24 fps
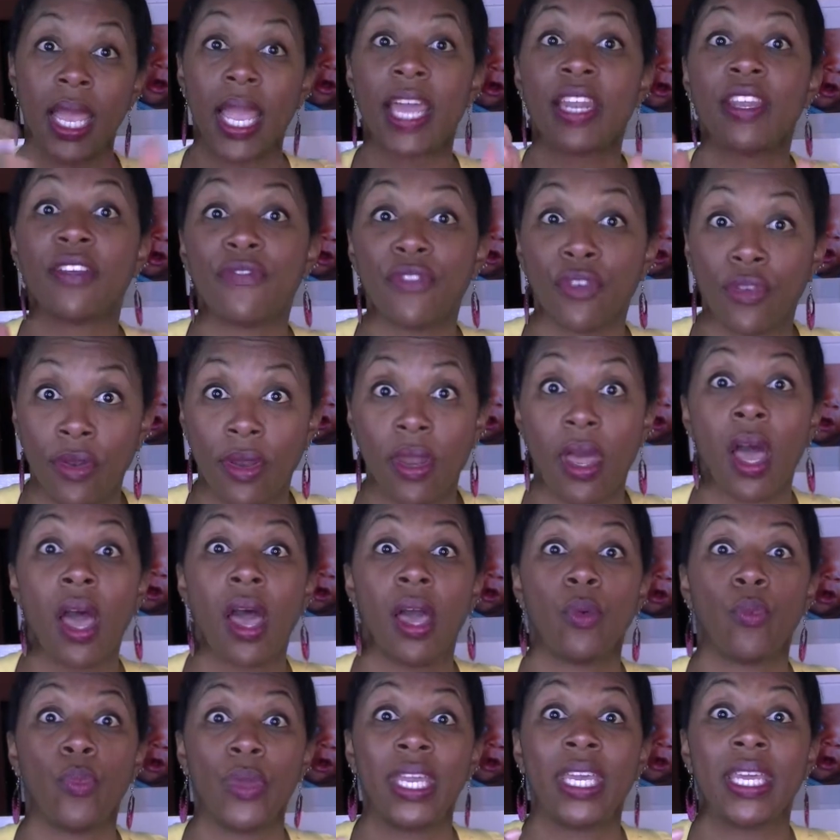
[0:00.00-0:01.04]
And if you're
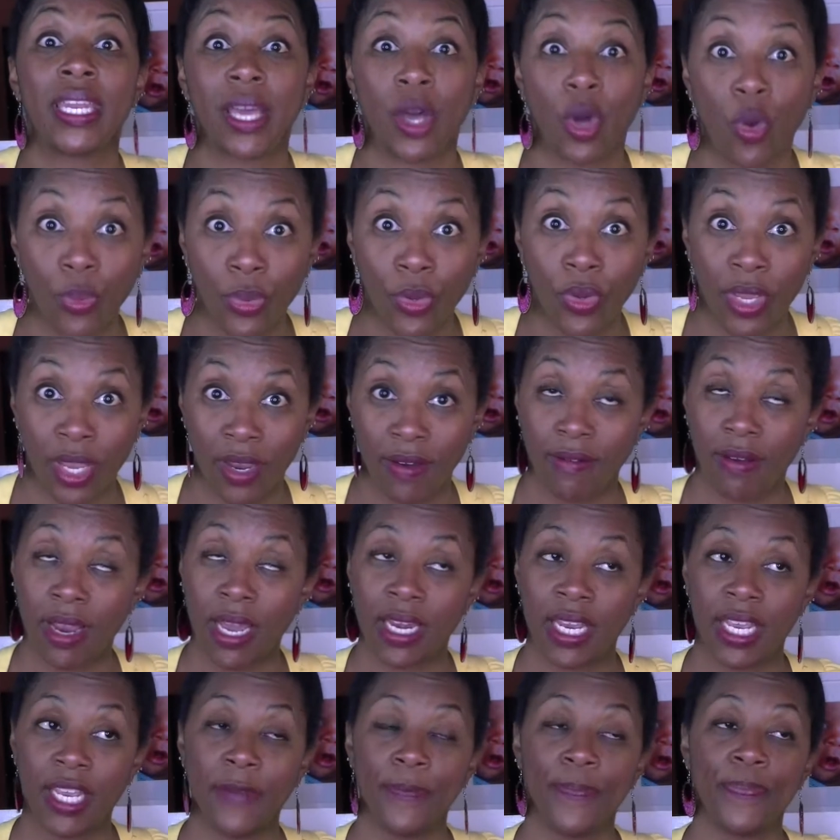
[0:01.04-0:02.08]
not, we can help you get
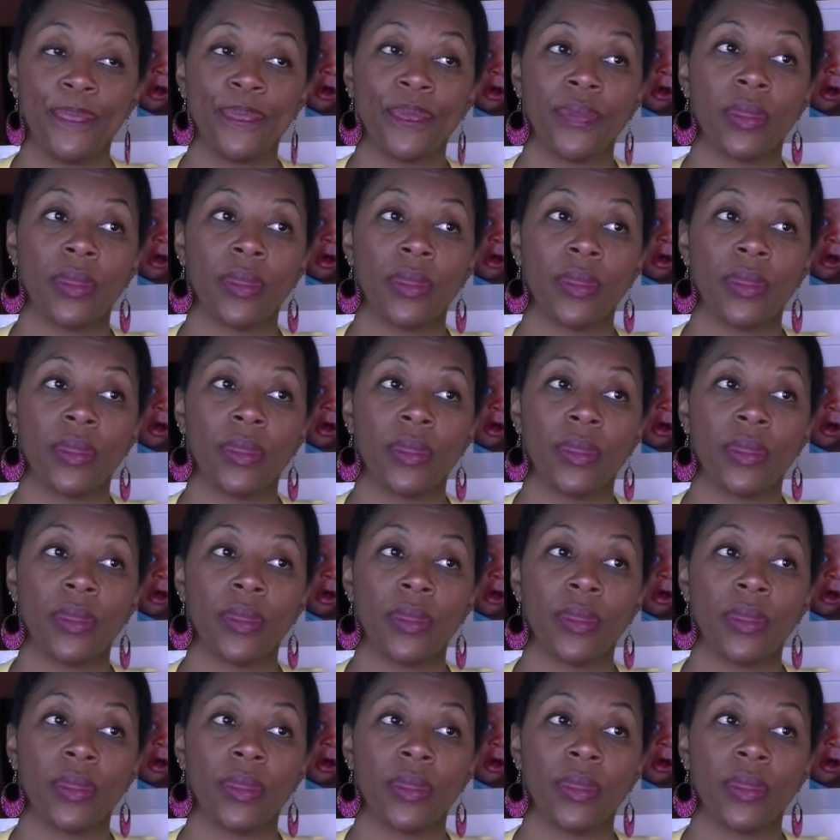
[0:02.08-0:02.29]
ready.